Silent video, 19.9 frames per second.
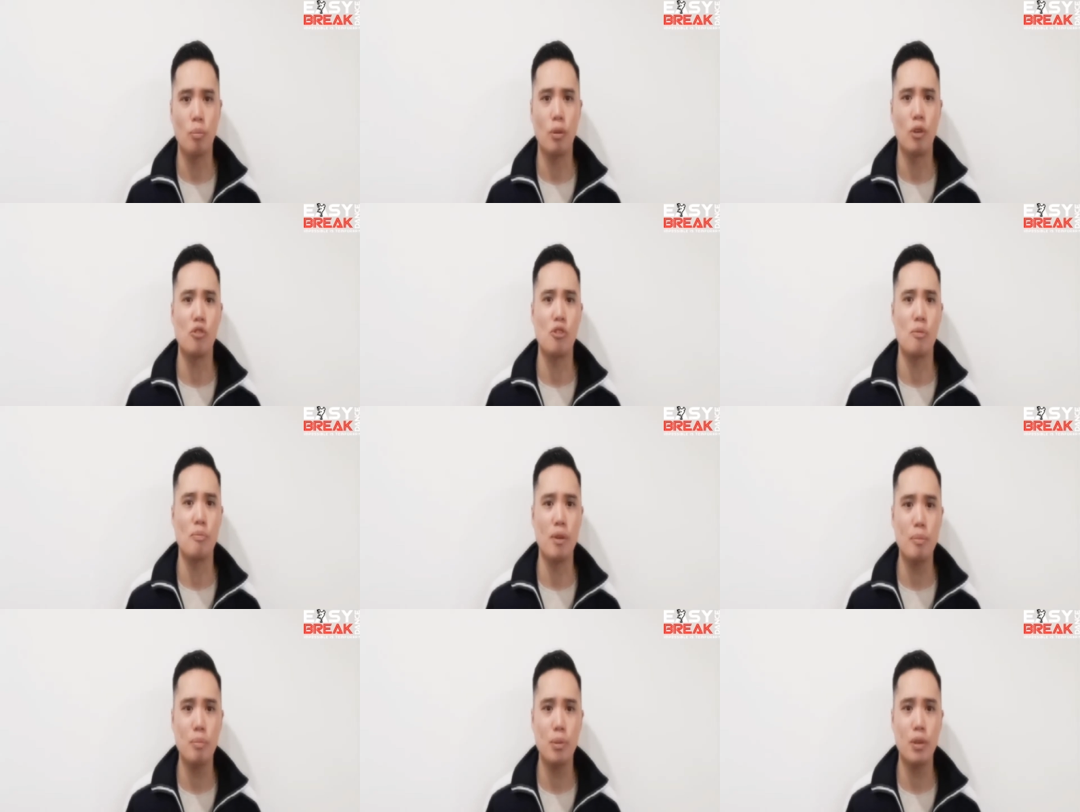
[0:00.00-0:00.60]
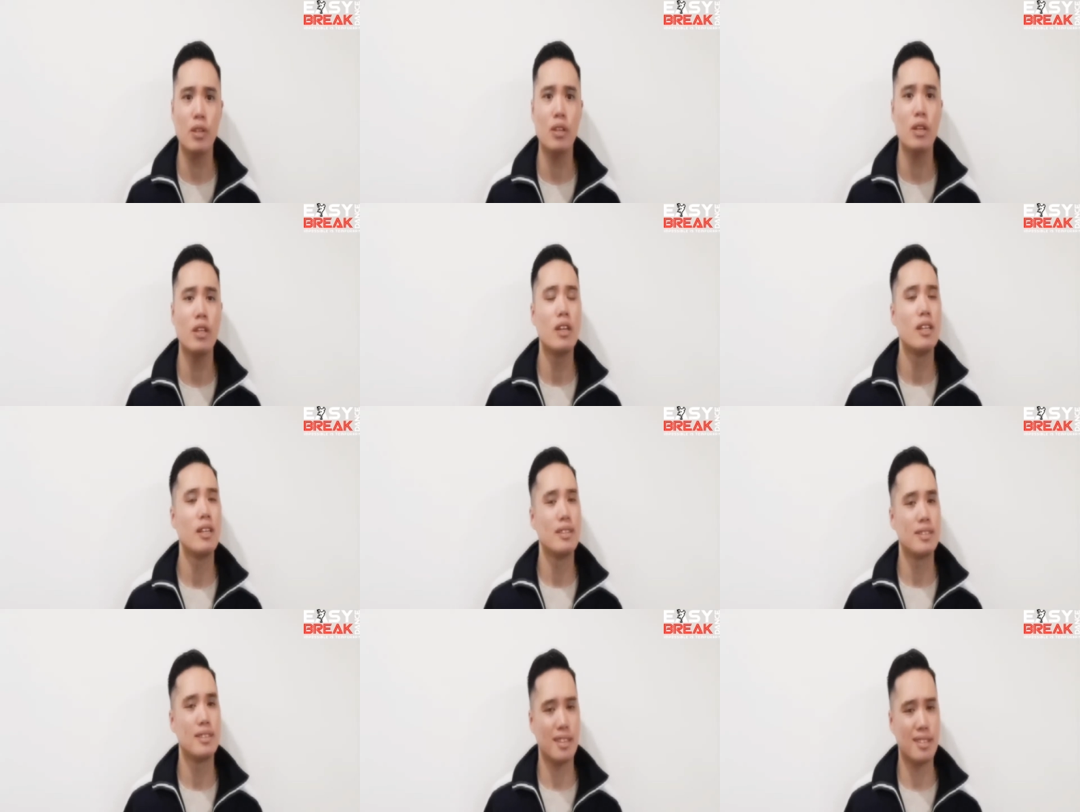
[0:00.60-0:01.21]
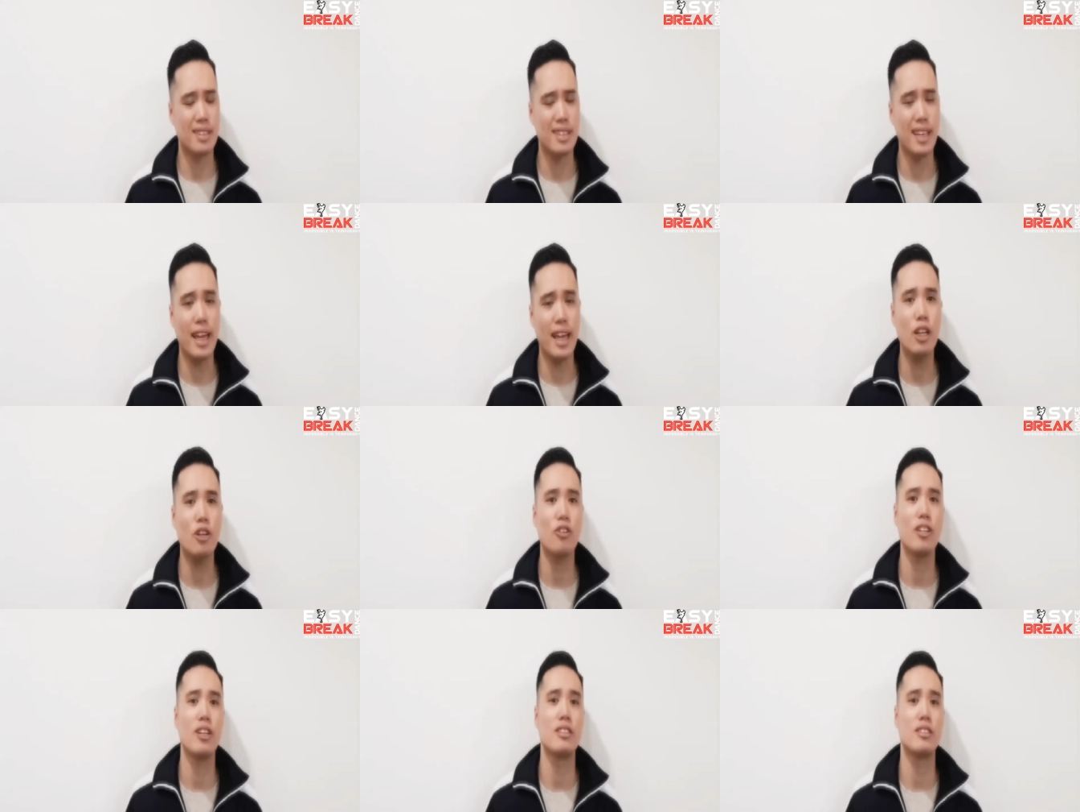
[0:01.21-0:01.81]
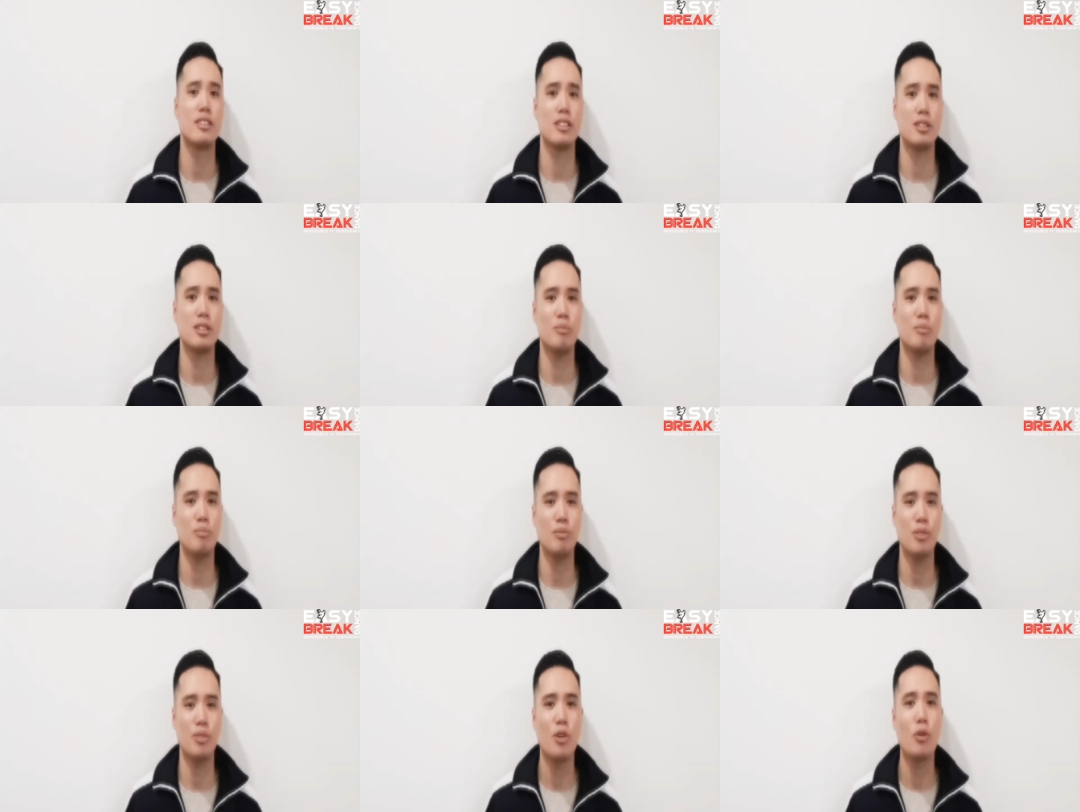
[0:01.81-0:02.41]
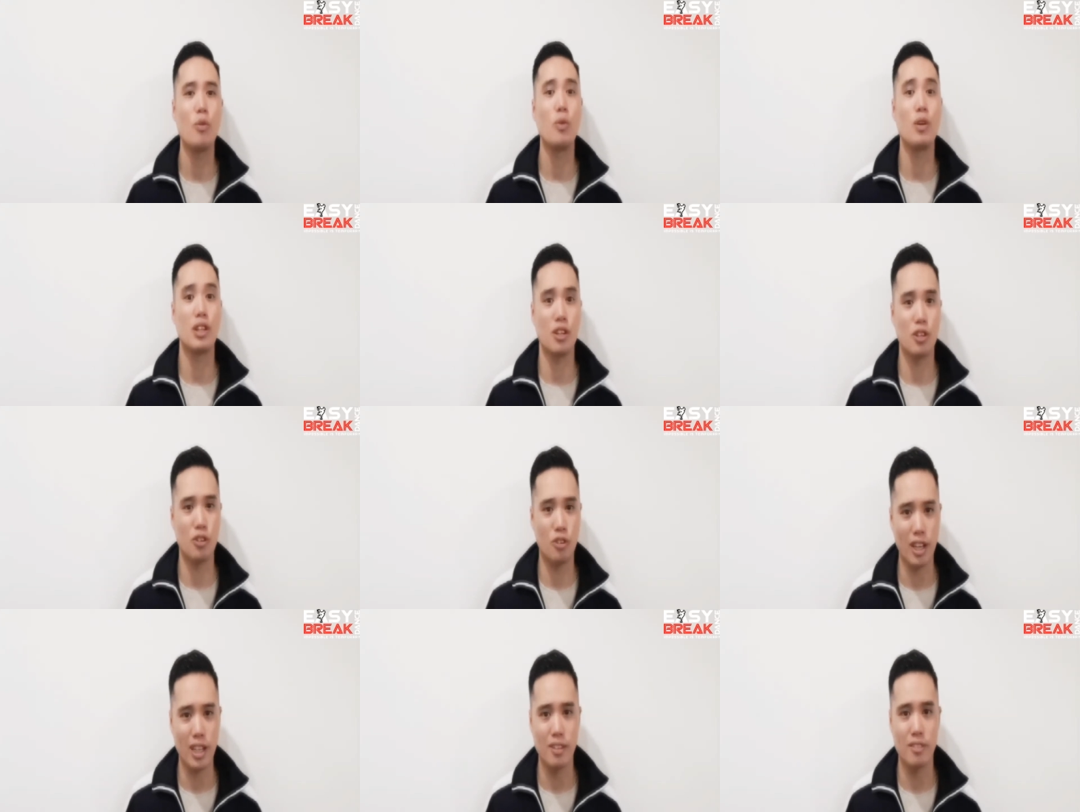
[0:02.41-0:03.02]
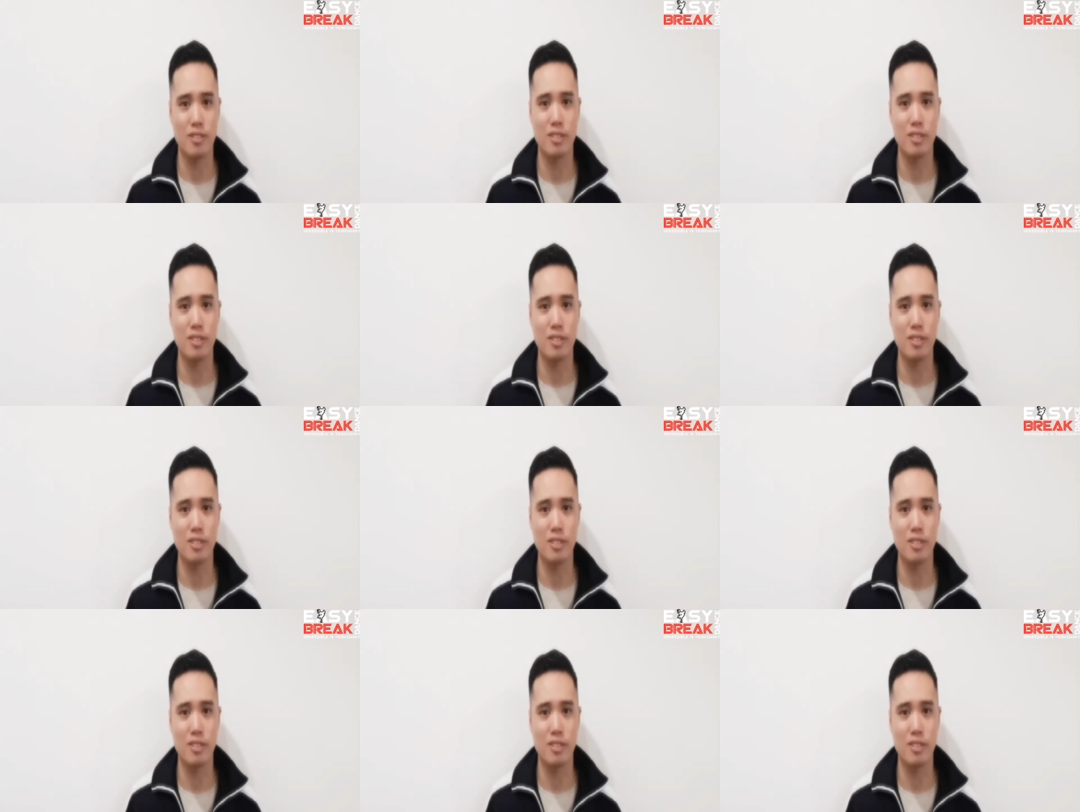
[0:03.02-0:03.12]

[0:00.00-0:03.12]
but remember to take criticism with a grain of